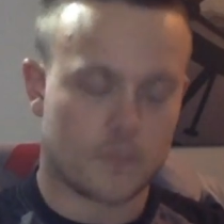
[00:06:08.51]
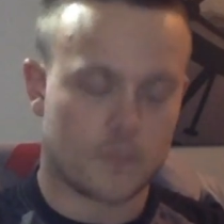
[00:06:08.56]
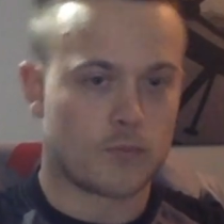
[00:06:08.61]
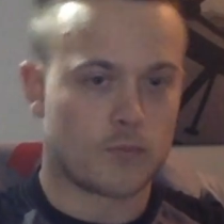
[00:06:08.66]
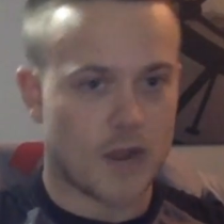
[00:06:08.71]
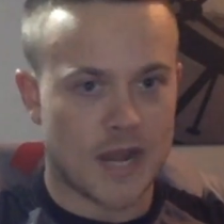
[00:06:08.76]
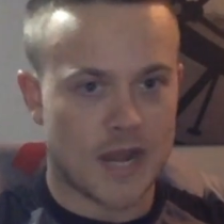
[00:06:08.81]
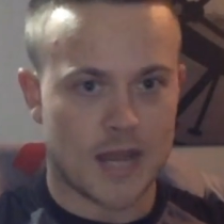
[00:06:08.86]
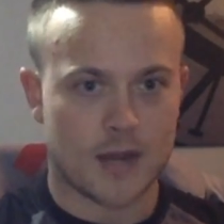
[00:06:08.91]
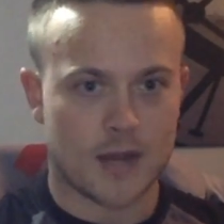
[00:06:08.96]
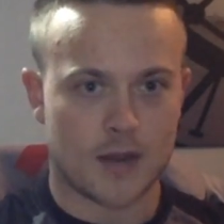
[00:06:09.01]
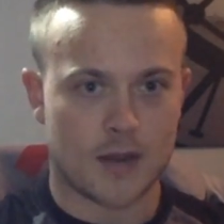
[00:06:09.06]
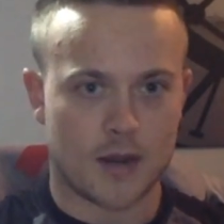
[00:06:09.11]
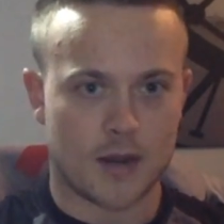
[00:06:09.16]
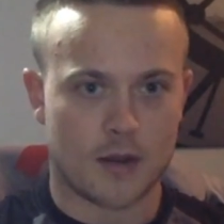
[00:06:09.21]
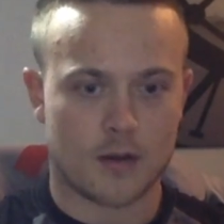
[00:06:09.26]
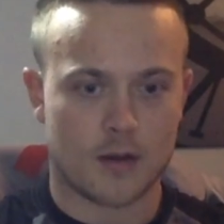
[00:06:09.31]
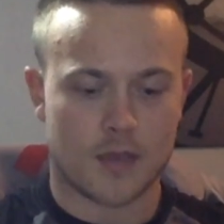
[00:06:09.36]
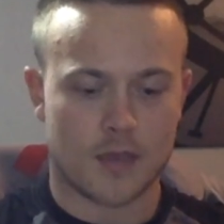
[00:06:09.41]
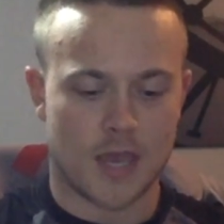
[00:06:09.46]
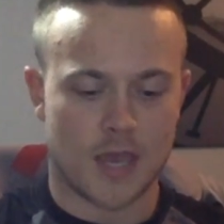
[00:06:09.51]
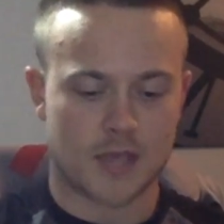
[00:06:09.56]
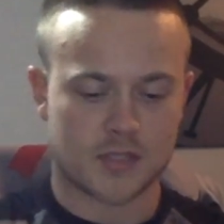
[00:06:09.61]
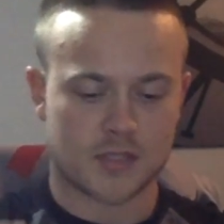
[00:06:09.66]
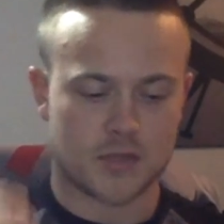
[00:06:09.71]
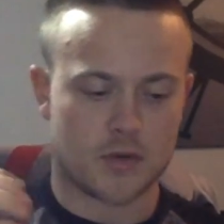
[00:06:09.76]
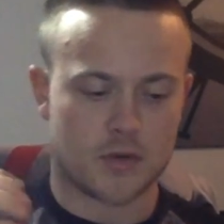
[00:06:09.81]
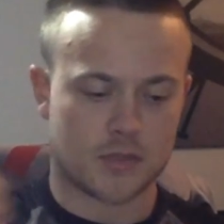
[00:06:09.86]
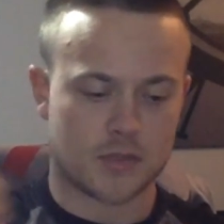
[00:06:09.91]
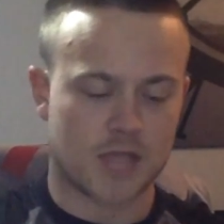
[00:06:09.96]
right-handed hitter, okay,
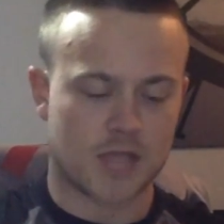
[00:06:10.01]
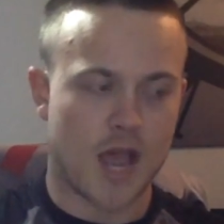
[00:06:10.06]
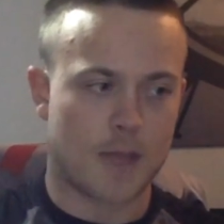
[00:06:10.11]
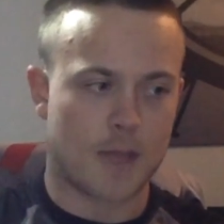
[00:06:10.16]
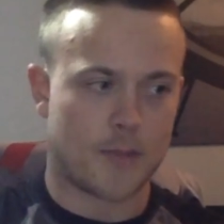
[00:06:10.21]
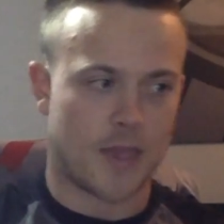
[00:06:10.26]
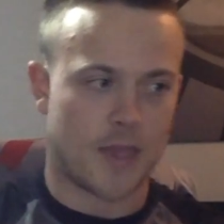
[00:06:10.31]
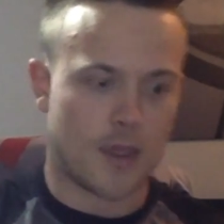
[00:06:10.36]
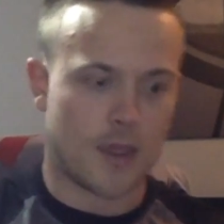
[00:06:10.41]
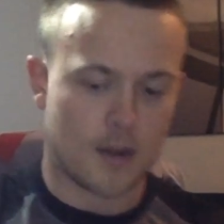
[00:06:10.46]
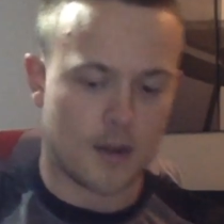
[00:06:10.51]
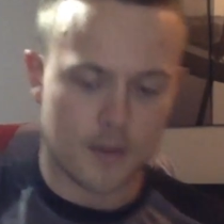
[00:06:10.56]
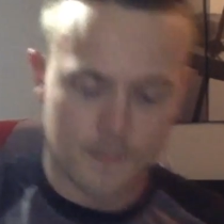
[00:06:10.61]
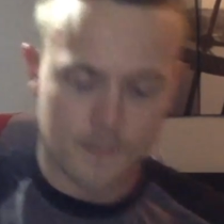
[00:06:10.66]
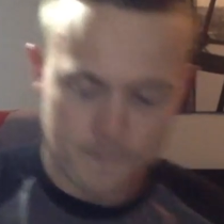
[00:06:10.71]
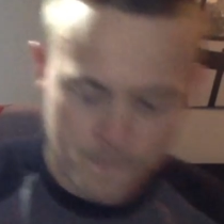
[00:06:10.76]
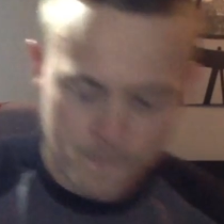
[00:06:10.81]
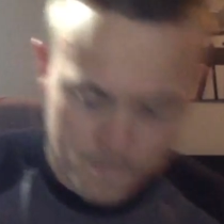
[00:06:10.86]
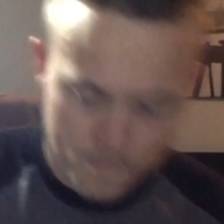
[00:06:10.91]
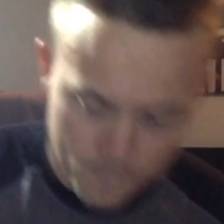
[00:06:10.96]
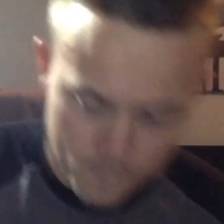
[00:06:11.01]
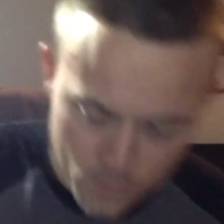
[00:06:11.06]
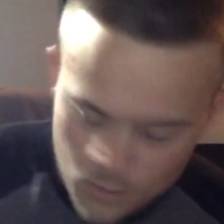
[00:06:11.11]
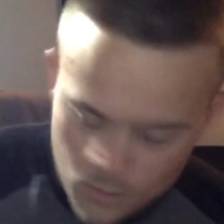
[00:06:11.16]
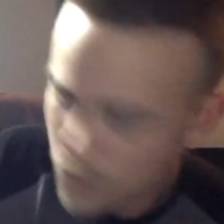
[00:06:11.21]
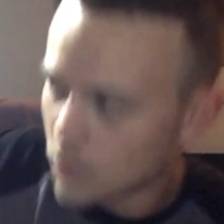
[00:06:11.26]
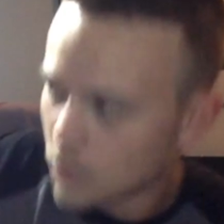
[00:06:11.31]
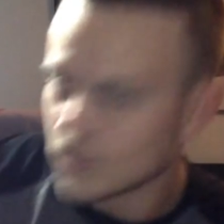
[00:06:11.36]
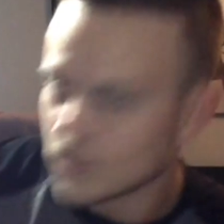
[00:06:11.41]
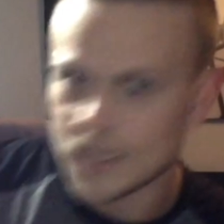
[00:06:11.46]
so your top hand,
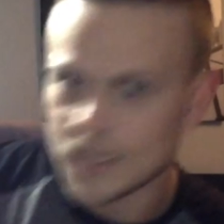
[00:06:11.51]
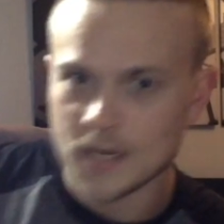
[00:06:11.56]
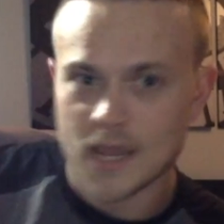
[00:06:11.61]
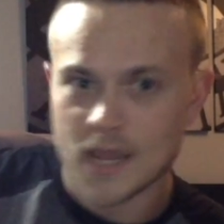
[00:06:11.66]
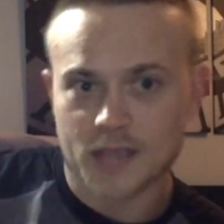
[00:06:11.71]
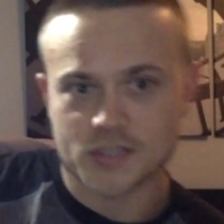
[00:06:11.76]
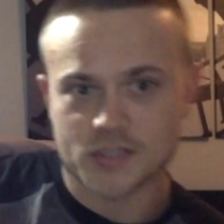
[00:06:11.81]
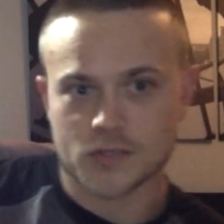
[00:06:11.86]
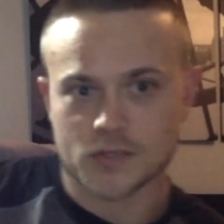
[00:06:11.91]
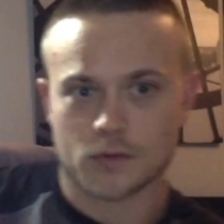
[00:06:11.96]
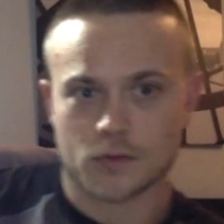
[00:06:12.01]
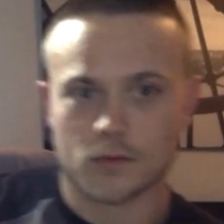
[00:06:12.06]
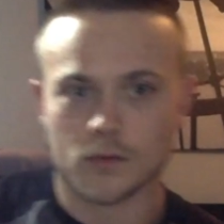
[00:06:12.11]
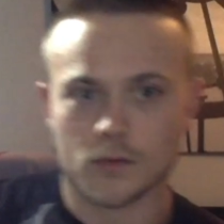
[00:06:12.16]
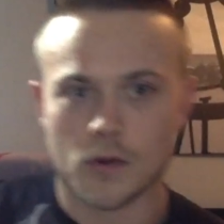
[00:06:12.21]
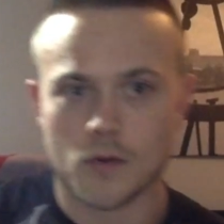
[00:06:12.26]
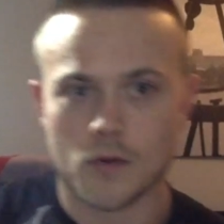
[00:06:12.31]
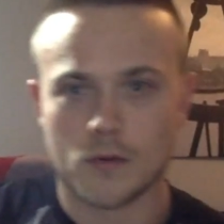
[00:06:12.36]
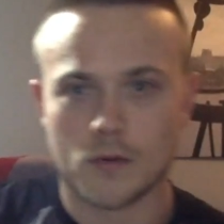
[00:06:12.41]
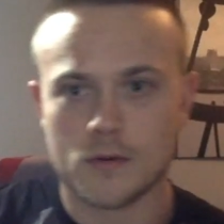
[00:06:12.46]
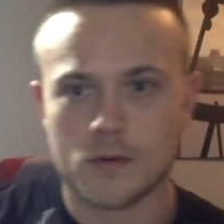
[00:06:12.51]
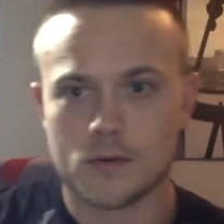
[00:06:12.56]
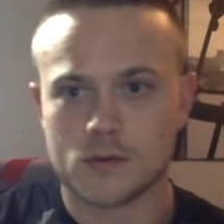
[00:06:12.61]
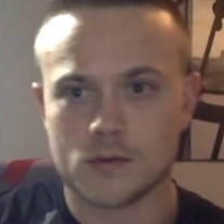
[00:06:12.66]
holding an external load,